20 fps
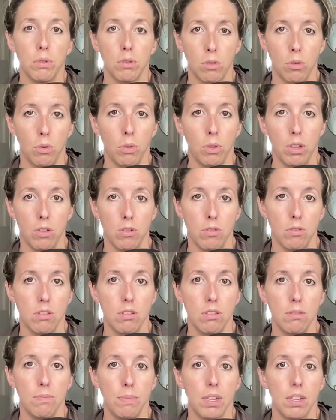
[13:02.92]

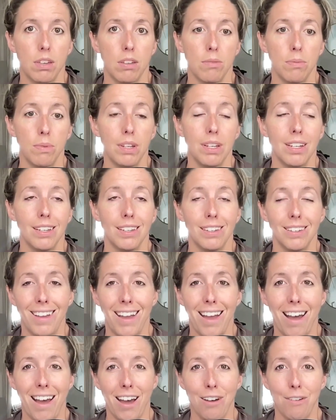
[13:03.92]
scoliosis, because we tend to
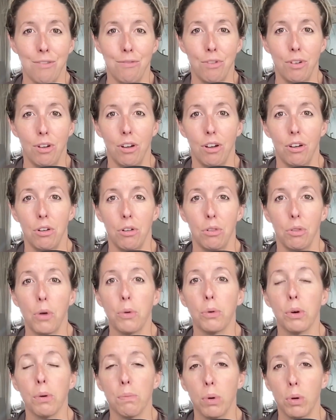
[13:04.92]
have a
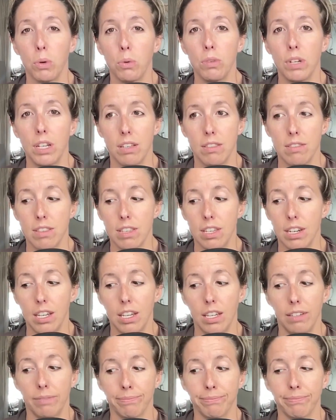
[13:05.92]
lower bone
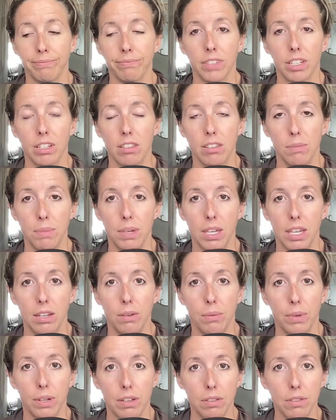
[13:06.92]
density to begin
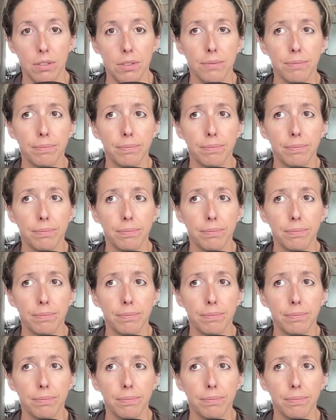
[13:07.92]
with.